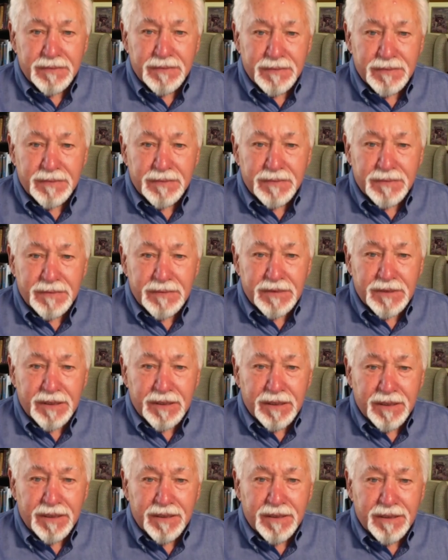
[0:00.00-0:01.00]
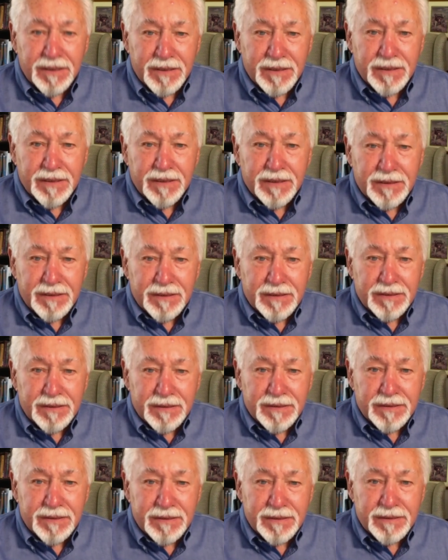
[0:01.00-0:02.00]

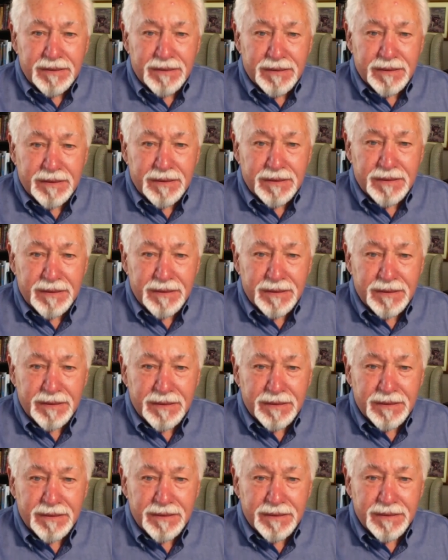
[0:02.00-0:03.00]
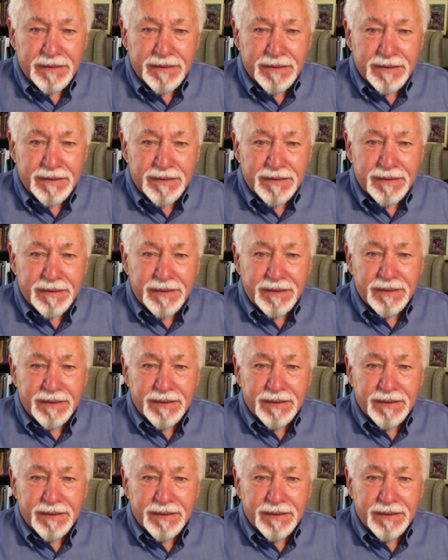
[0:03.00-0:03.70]
(not speaking)